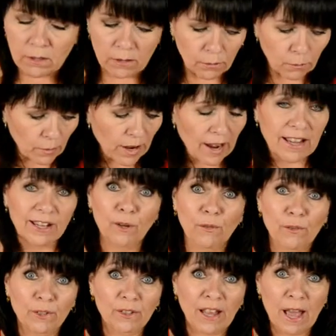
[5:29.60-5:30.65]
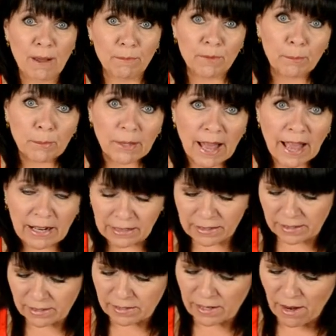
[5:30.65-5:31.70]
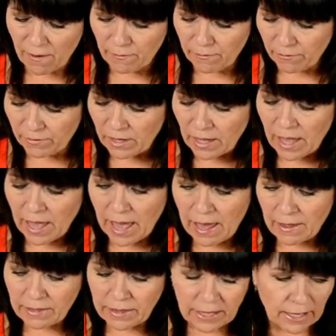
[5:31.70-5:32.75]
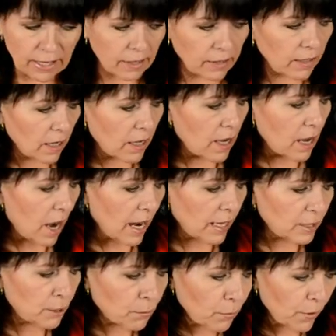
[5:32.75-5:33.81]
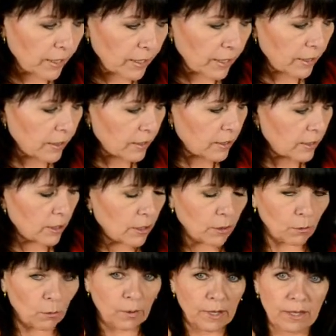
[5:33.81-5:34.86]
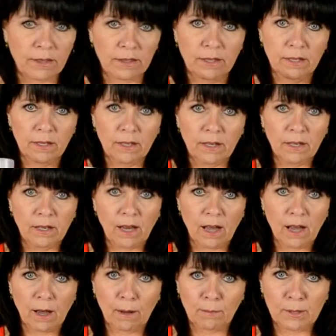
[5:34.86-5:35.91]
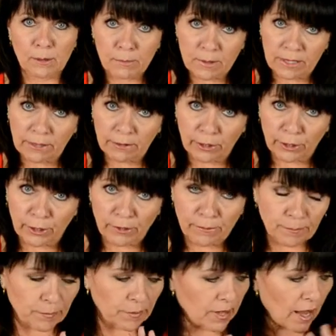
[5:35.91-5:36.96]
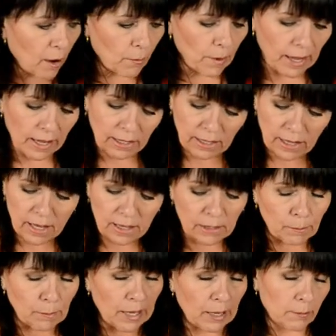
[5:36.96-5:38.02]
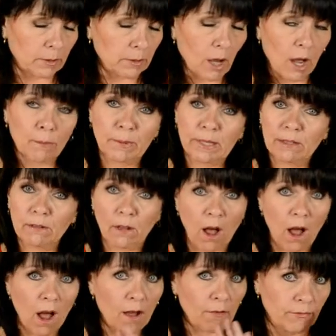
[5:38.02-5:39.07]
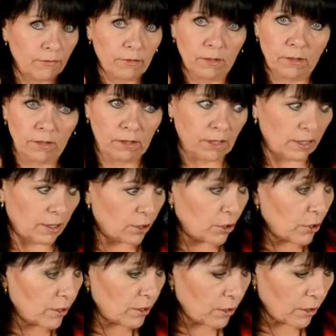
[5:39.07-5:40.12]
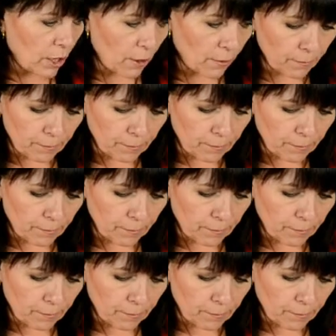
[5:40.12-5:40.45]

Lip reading: where I had overlapped the black and stuff. And then I sprayed it with some sealer. That way the paint will not peel off. It's good to go.